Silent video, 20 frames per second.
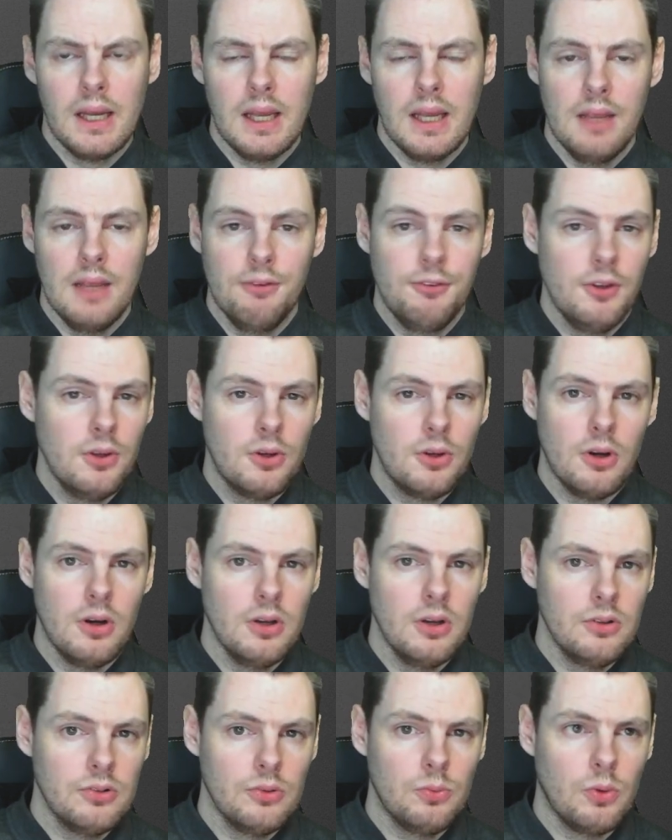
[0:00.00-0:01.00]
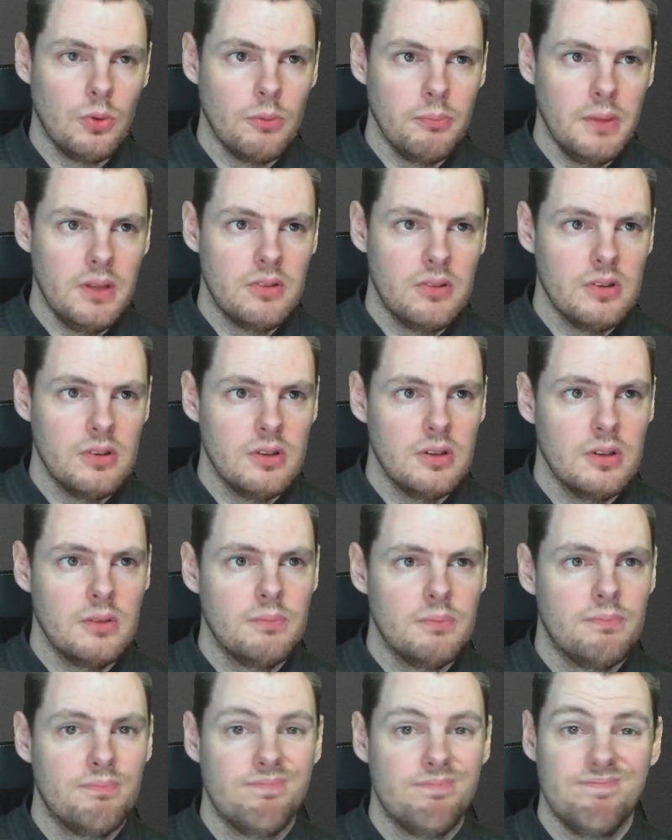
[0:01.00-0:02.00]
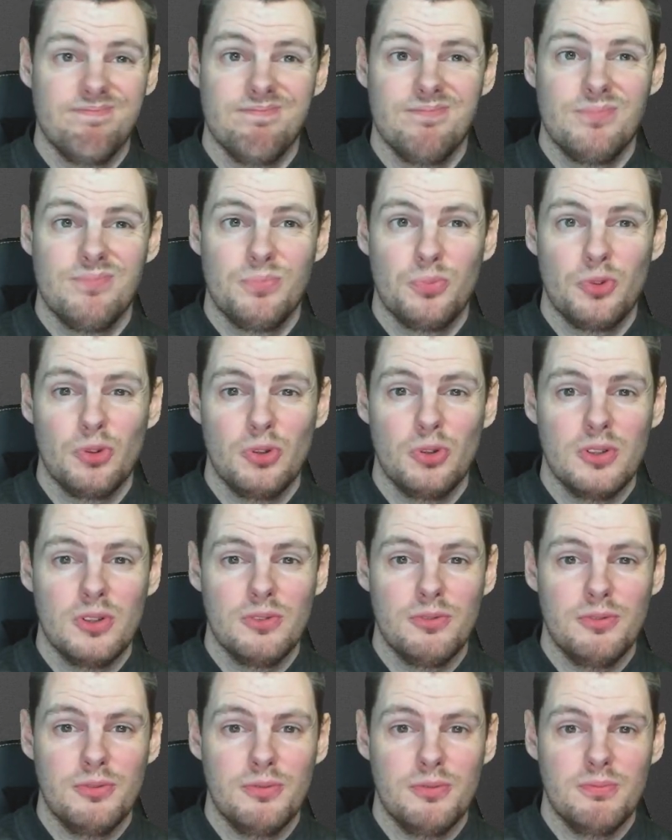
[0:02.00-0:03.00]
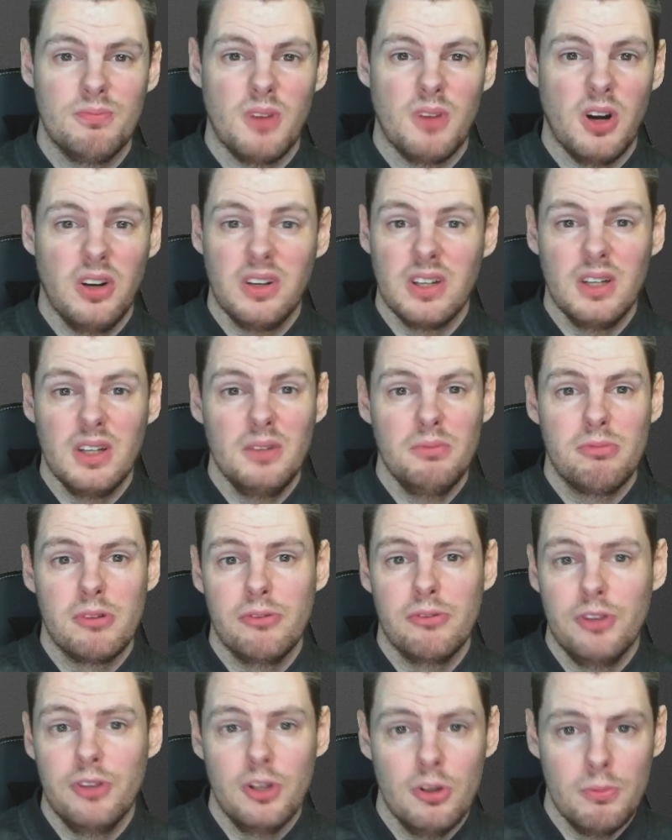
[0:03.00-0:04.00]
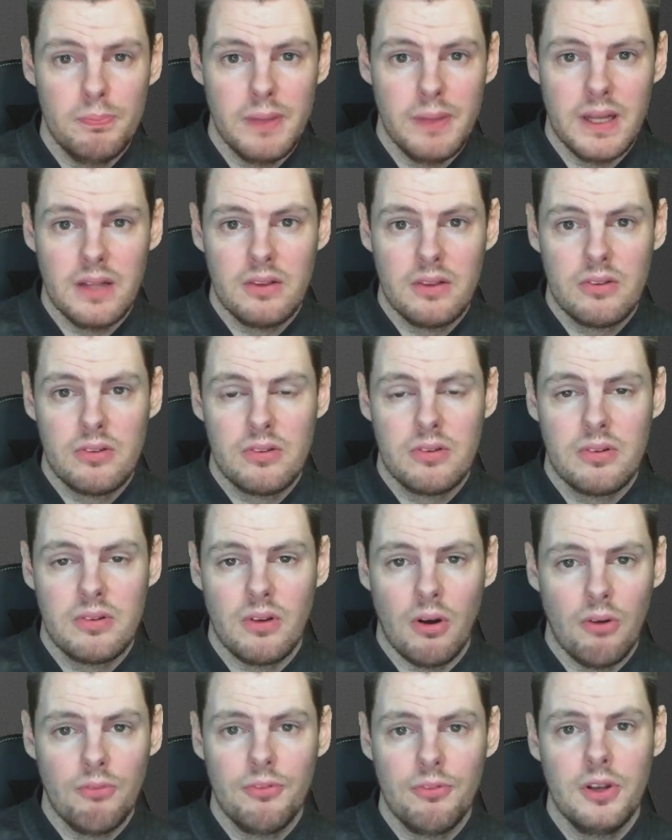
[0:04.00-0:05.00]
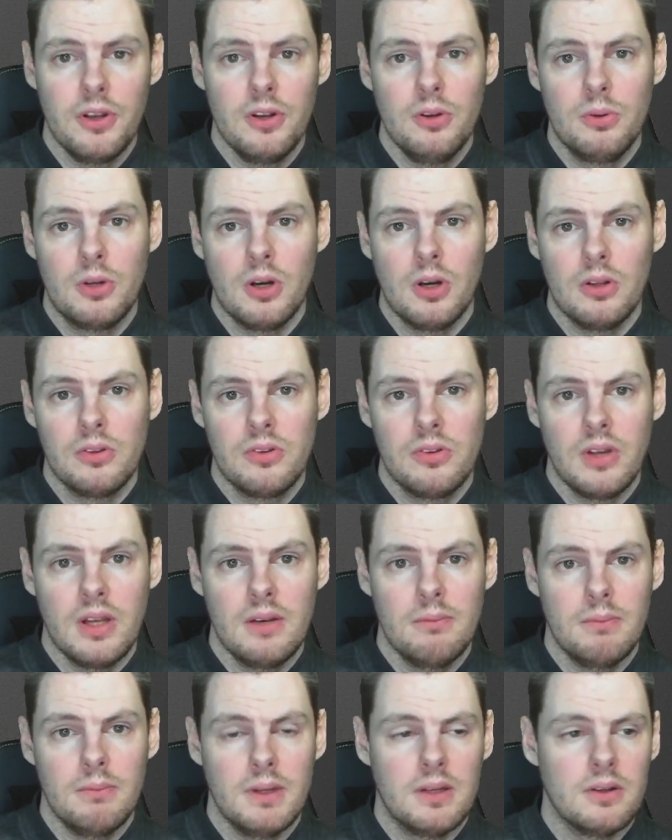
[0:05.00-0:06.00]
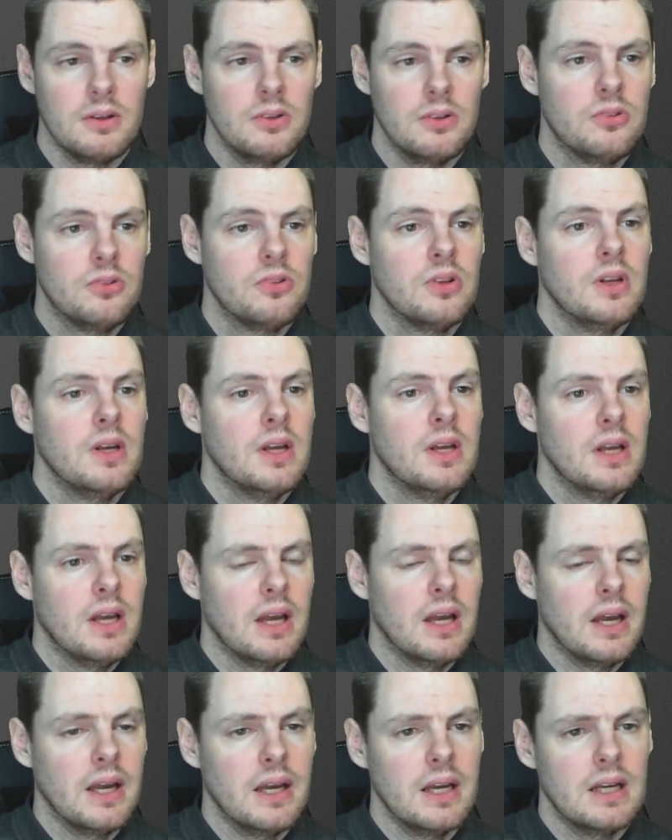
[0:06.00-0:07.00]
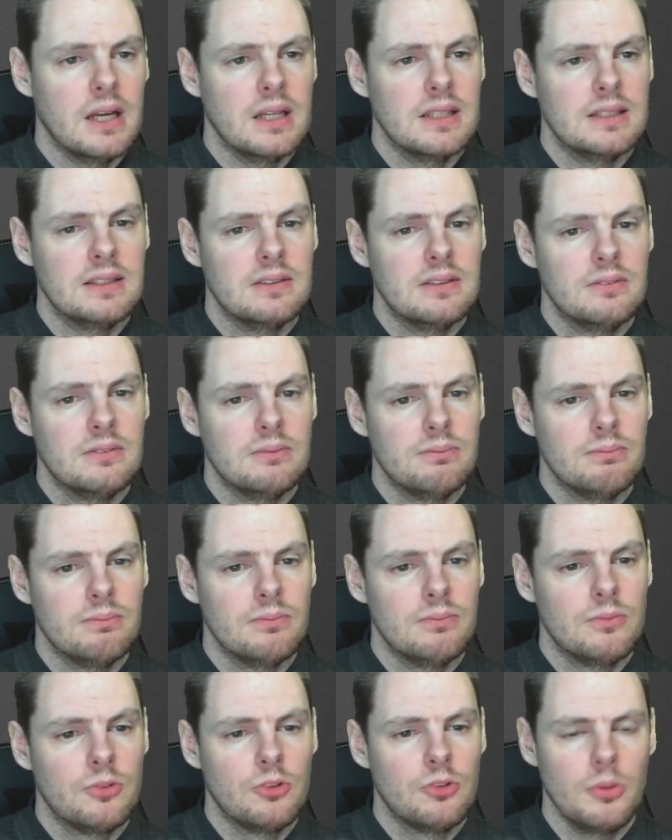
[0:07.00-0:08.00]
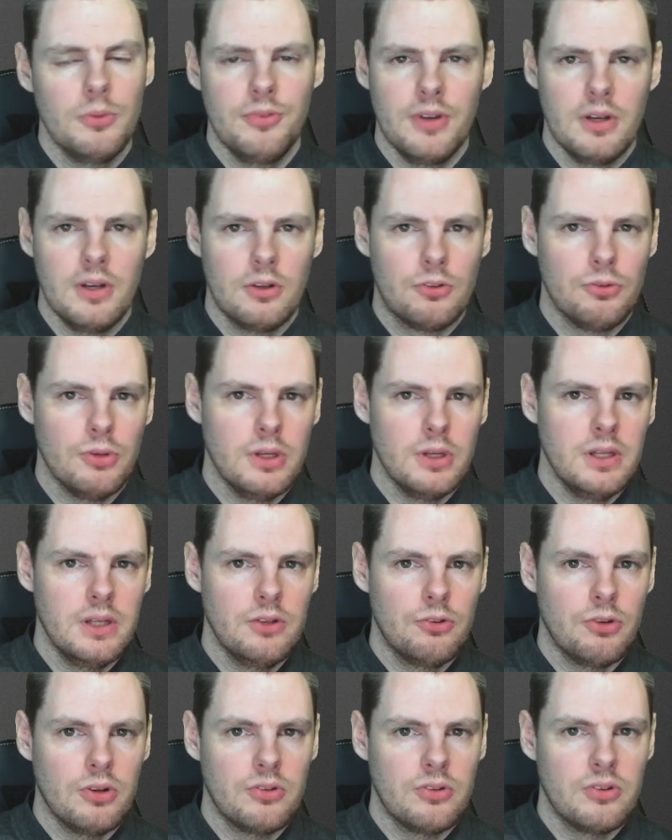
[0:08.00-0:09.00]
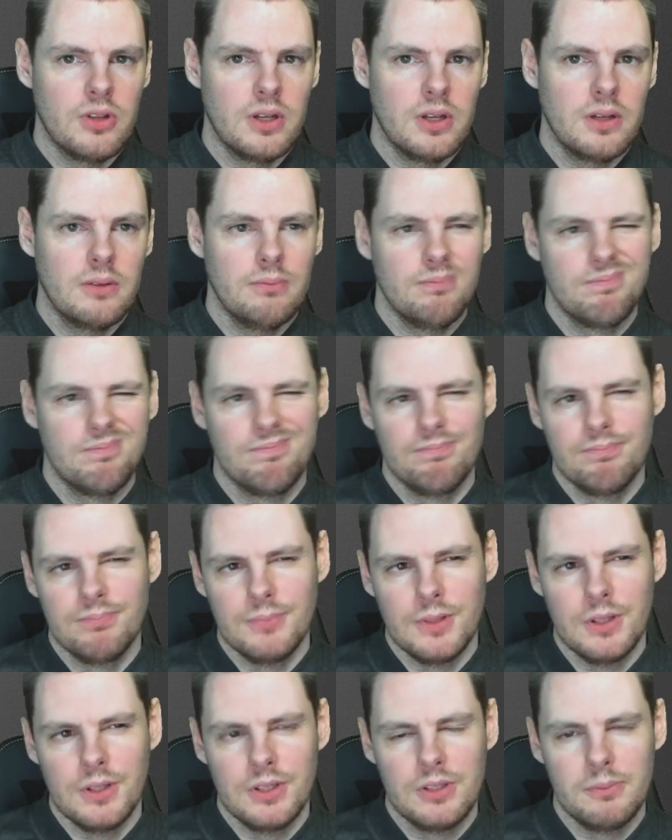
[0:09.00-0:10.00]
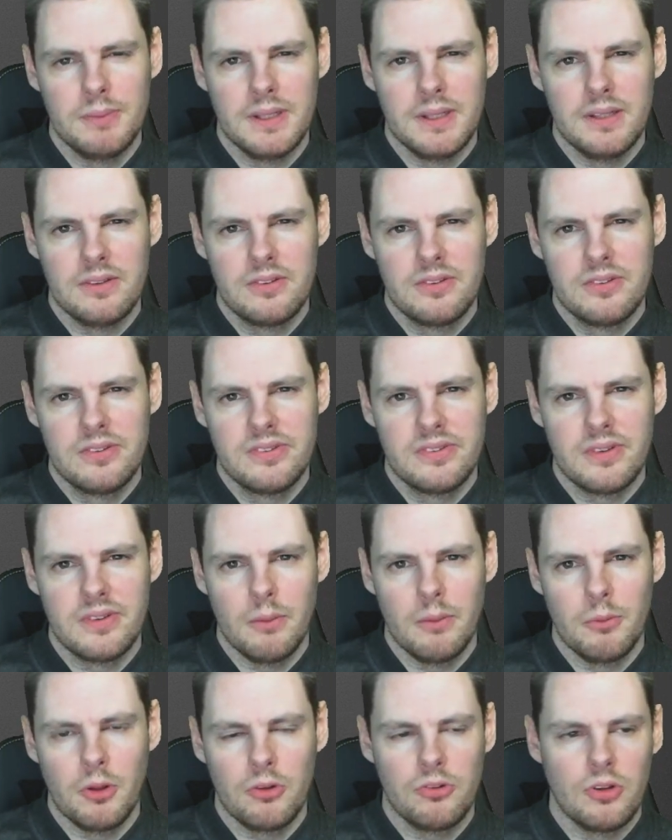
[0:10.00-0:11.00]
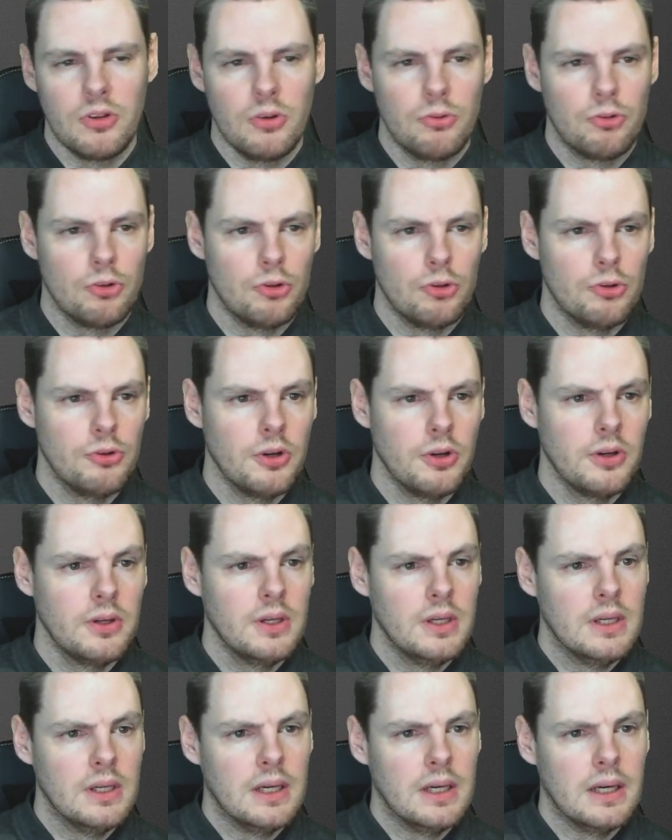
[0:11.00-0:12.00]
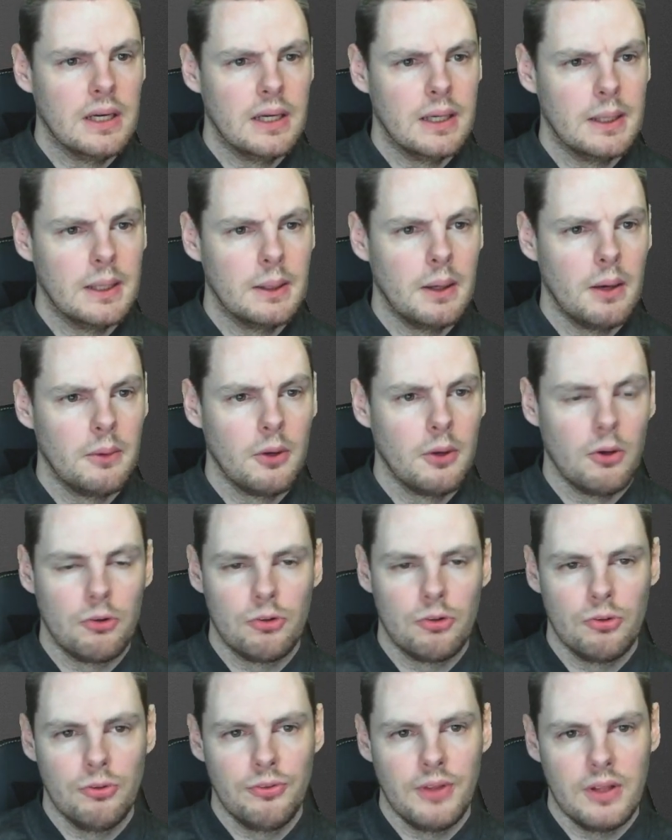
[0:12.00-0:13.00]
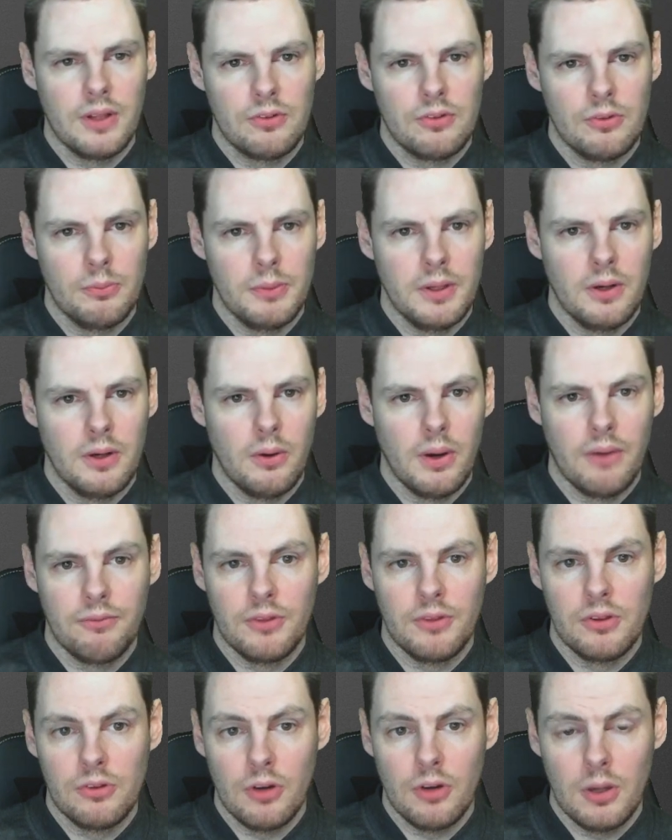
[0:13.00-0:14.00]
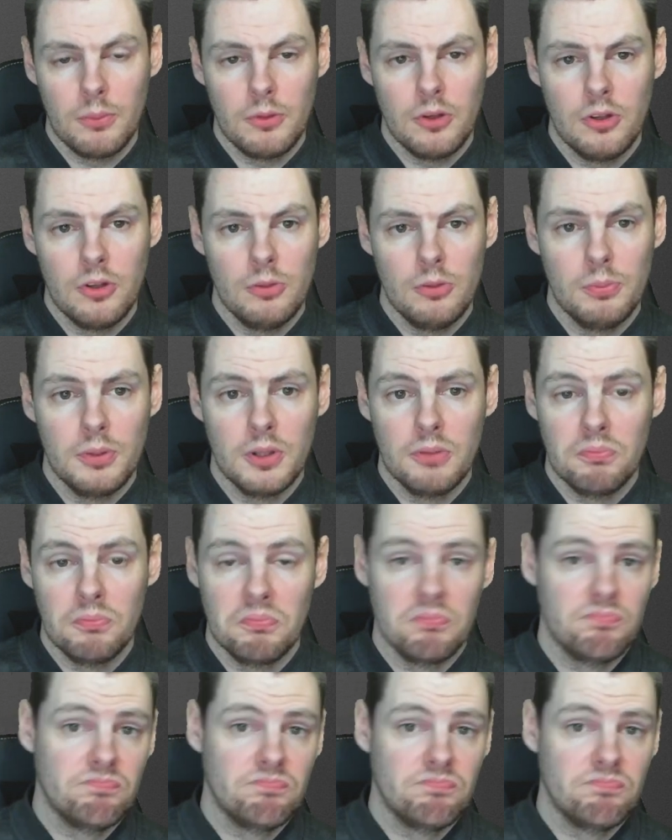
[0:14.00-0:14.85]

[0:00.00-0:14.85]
If you guys would want me to sort of, I don't know, review bits of the new content, because some of it looks really interesting. Other bits I'm not so sure on. I'm not sure if that's something I'll have the time to do, but